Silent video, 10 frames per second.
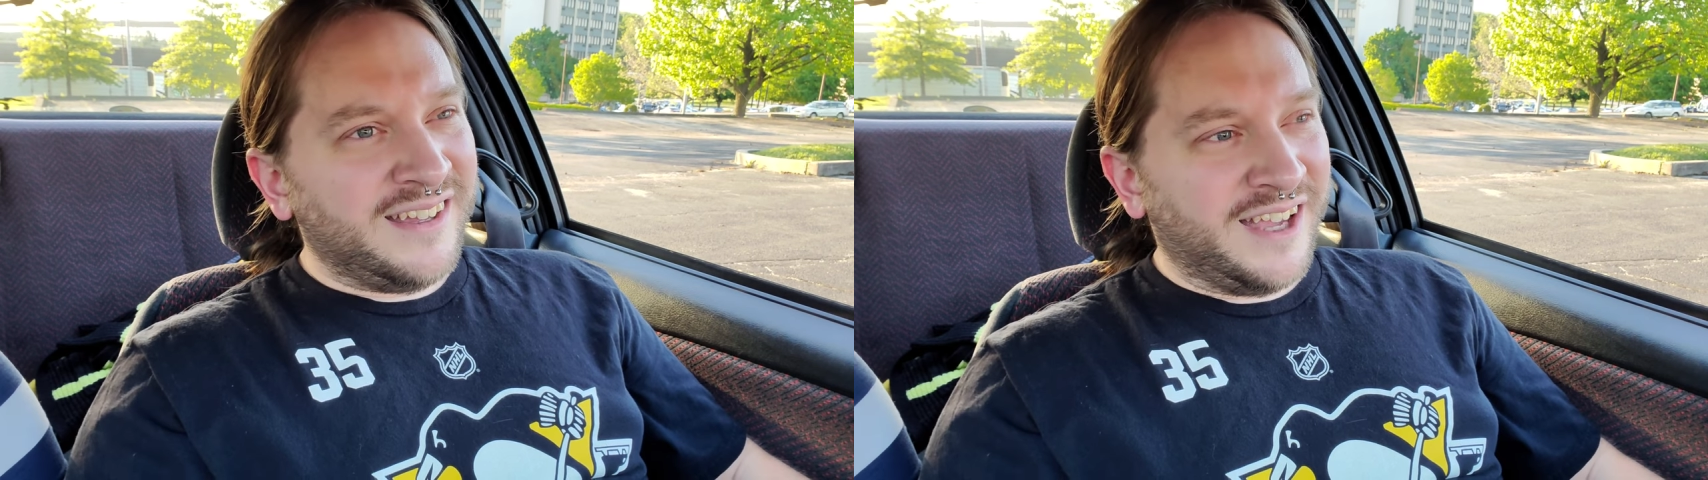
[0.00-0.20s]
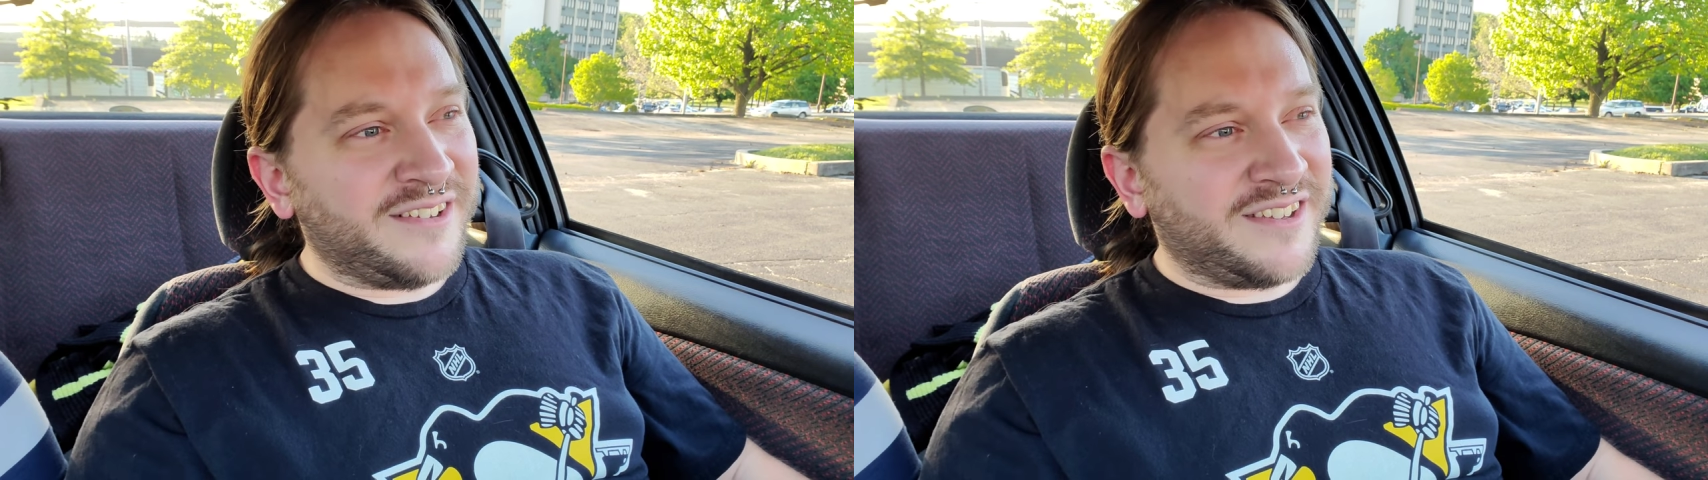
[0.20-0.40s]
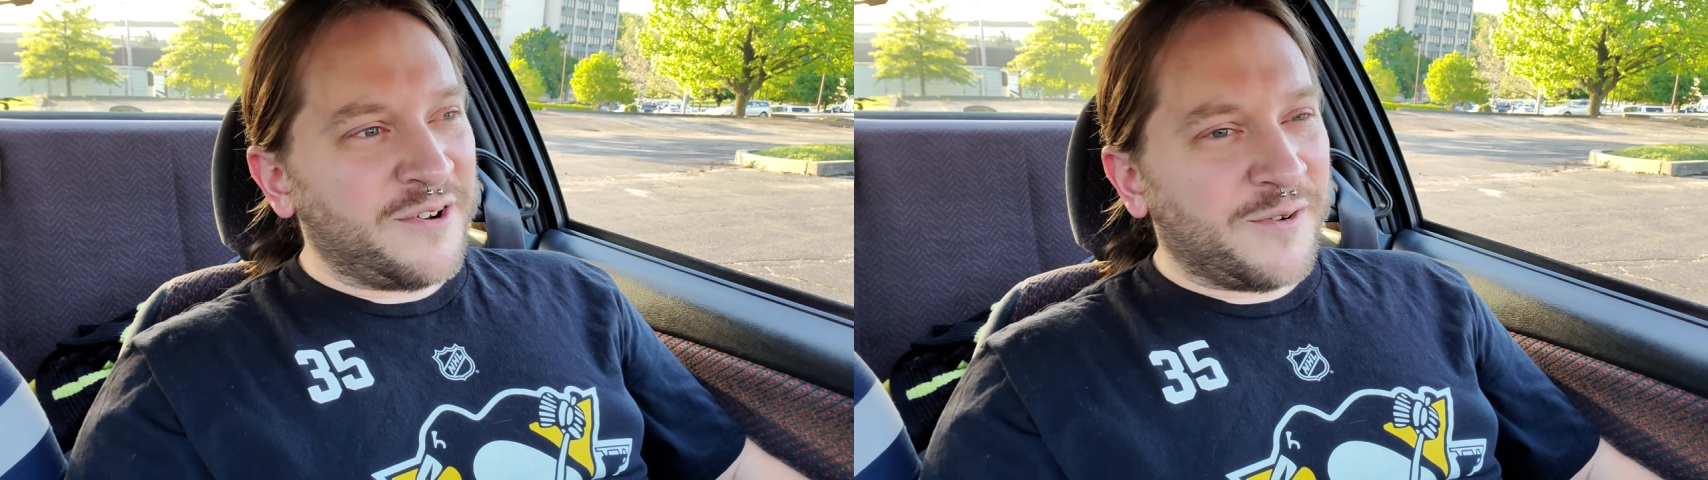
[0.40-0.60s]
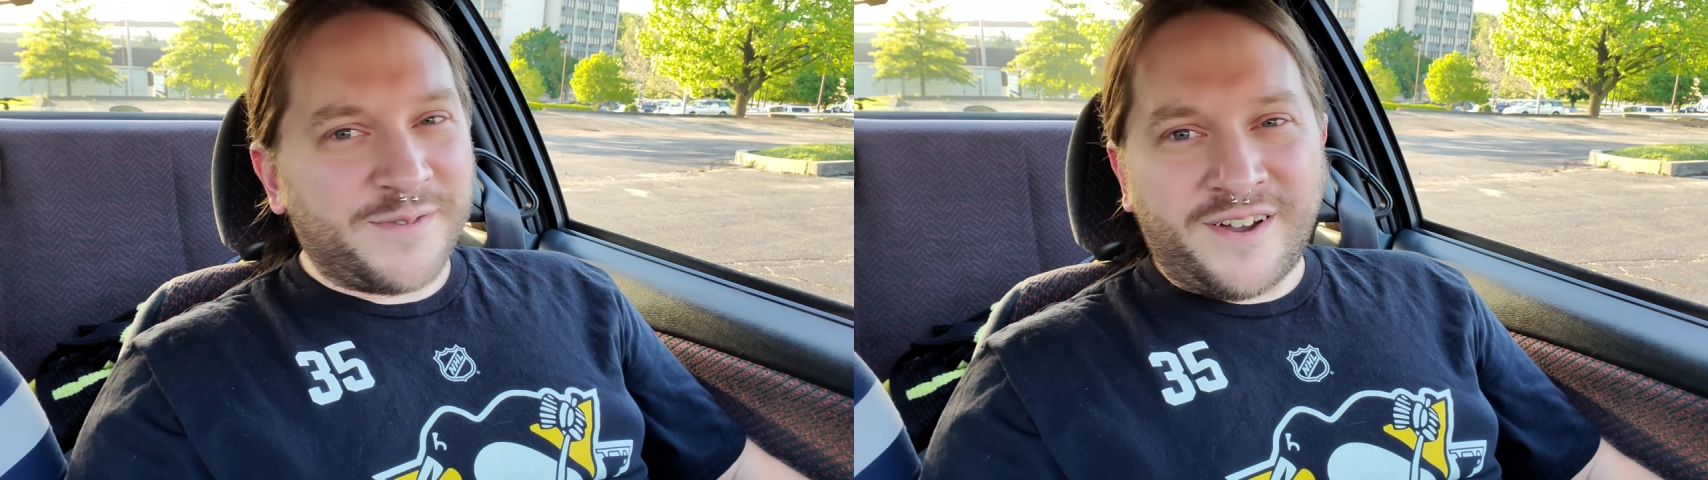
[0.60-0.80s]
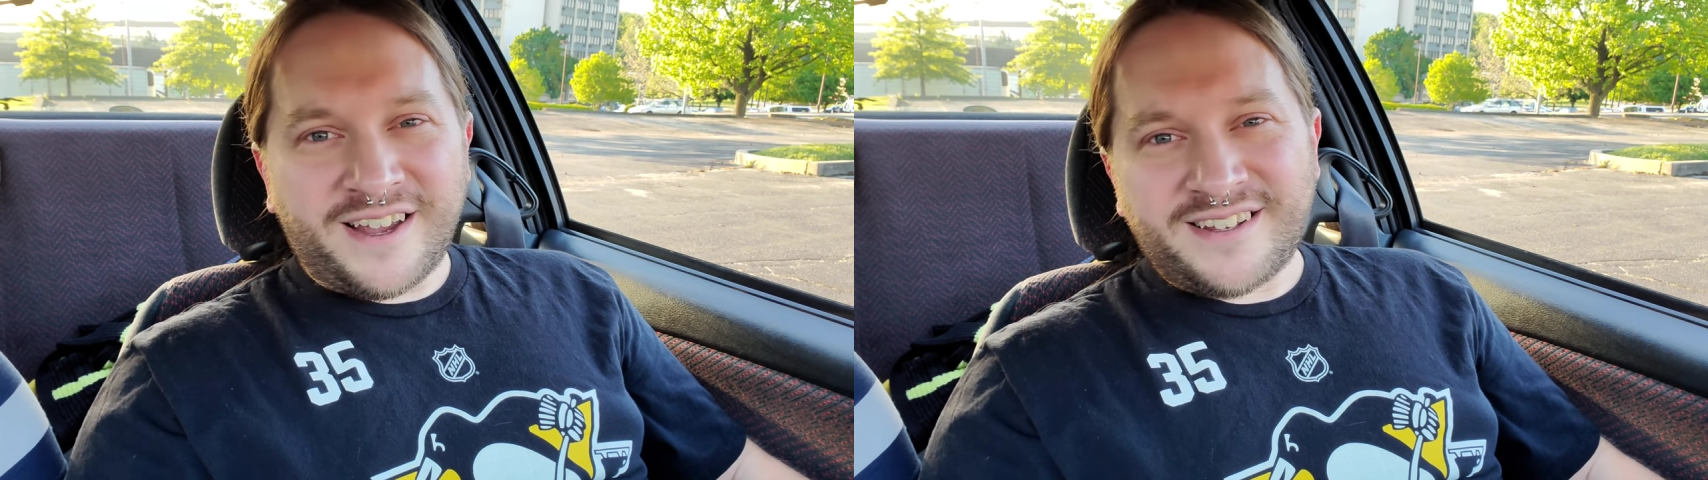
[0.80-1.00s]
that was a cool
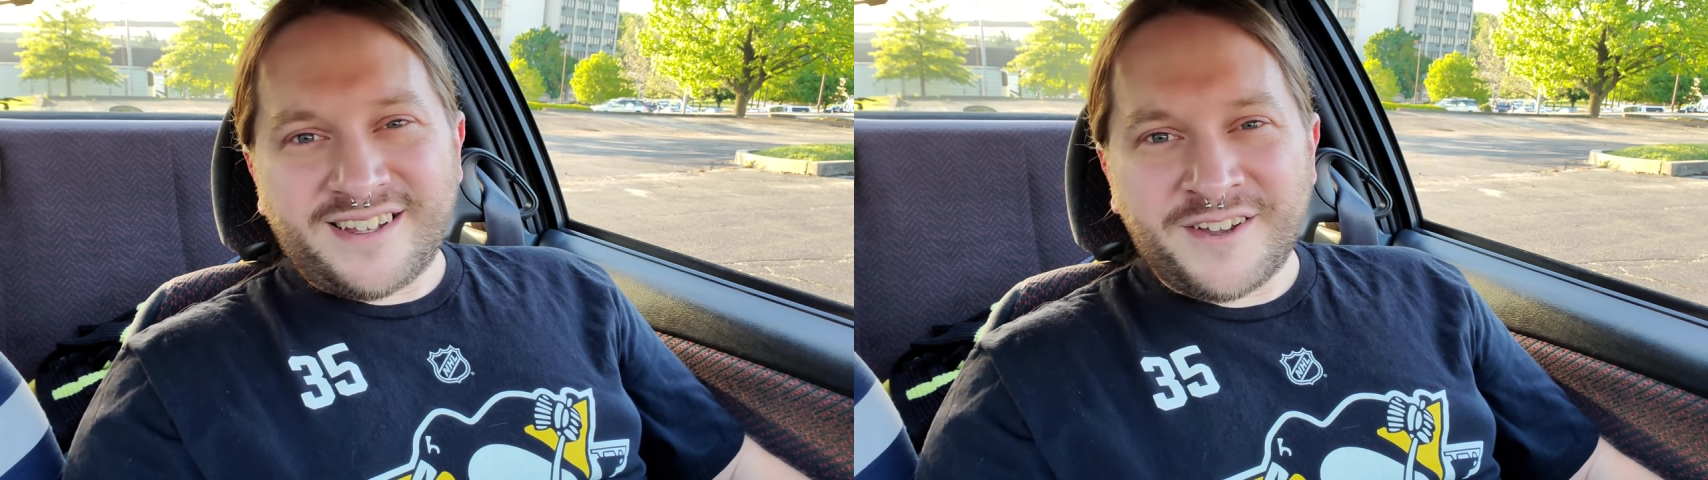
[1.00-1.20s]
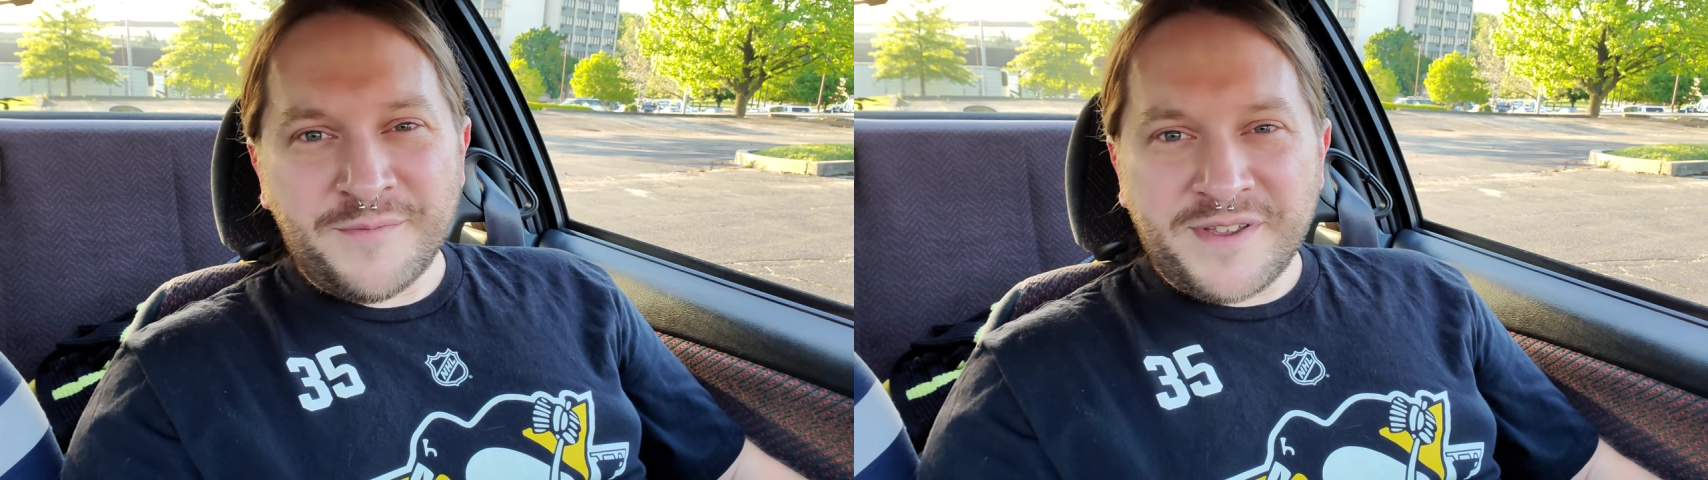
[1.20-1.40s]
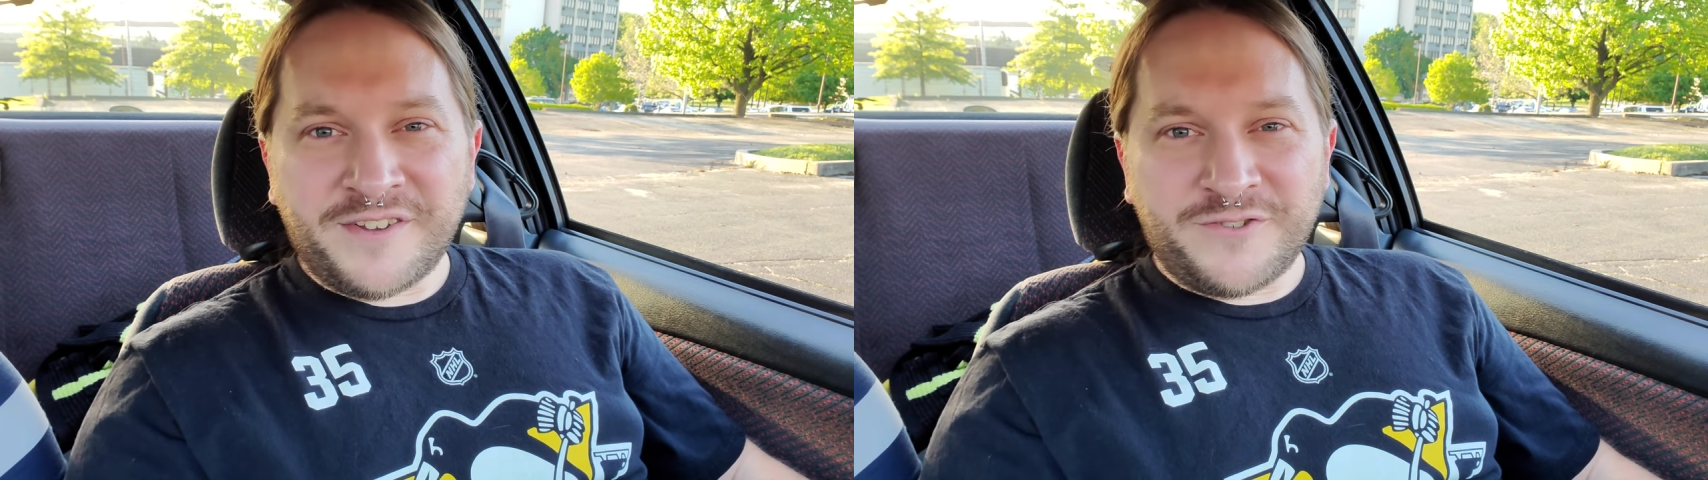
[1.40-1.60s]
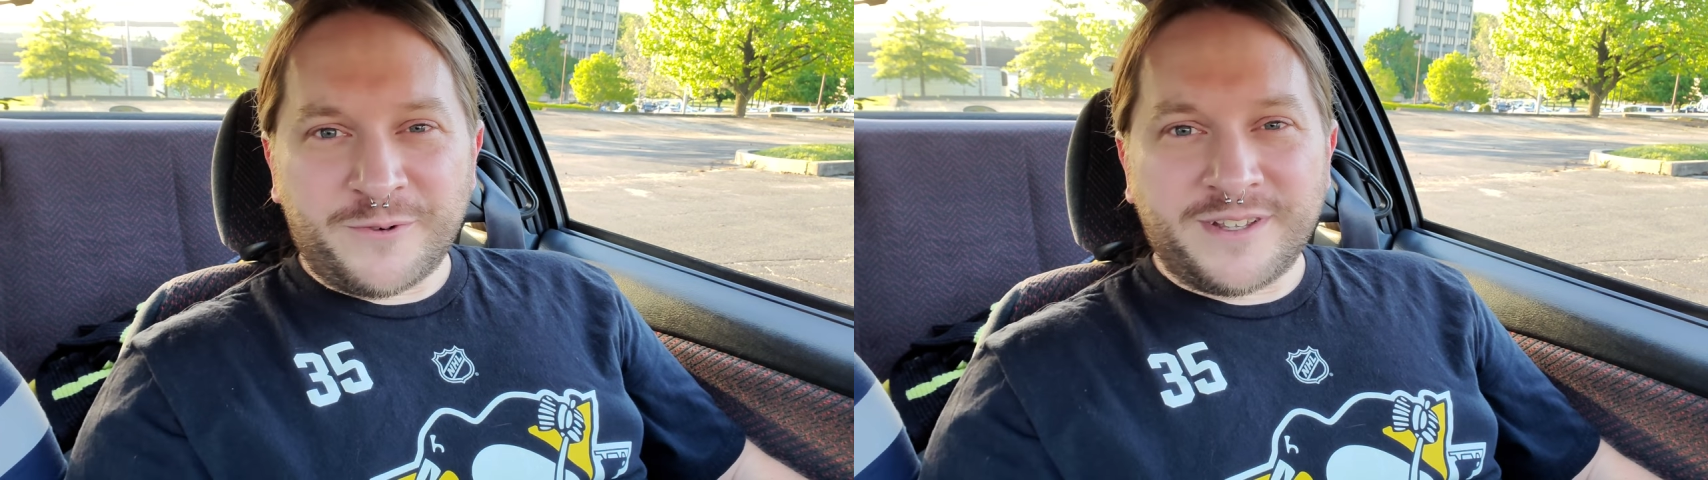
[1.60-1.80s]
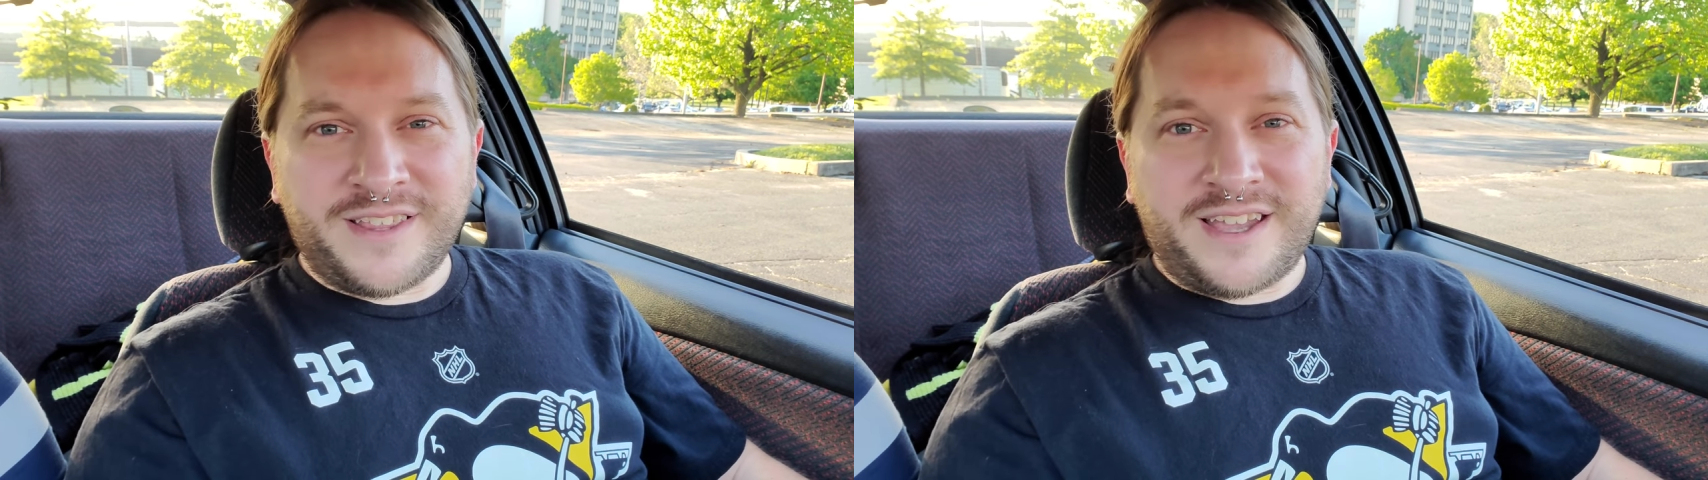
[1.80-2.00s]
find. I hope you
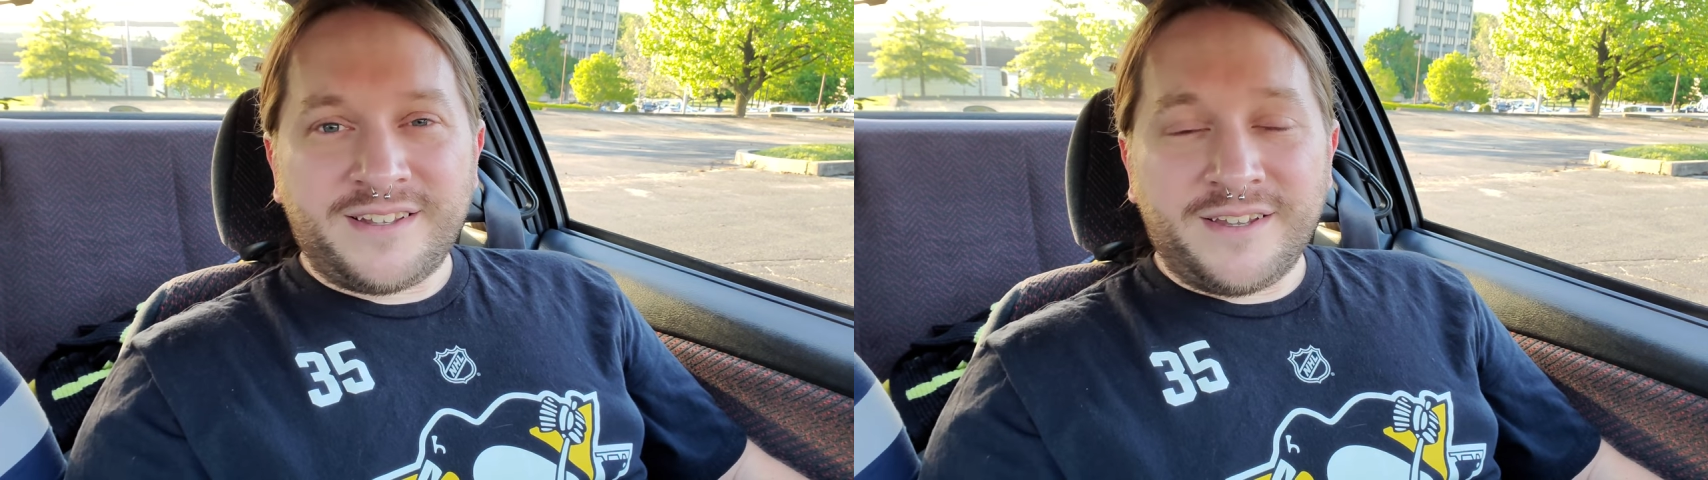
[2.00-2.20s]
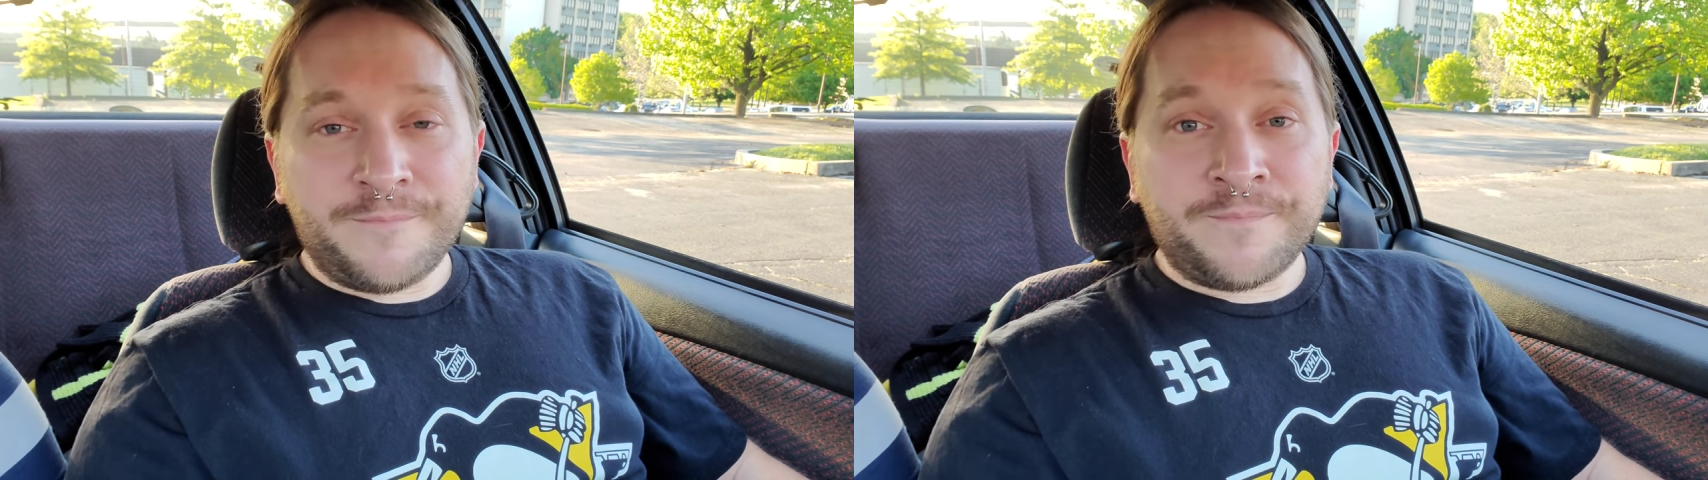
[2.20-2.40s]
enjoyed that.